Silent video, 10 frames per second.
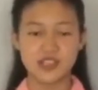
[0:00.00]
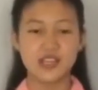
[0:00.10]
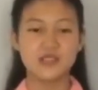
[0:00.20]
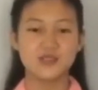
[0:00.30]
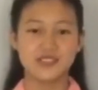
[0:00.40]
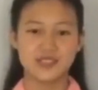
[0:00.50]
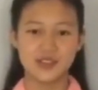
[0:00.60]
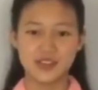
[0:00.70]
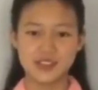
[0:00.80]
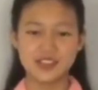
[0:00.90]
to His
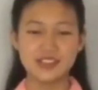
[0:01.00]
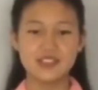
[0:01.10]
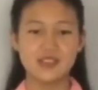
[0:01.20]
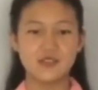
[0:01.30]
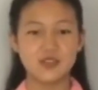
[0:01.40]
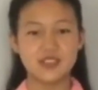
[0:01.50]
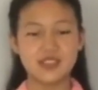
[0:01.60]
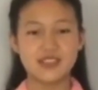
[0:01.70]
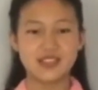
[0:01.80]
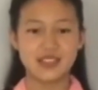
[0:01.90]
Holiness the 14th
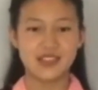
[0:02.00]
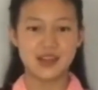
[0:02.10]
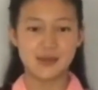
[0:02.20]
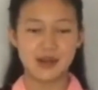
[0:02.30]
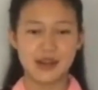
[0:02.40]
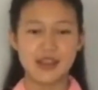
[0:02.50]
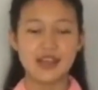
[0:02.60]
Dalai Lama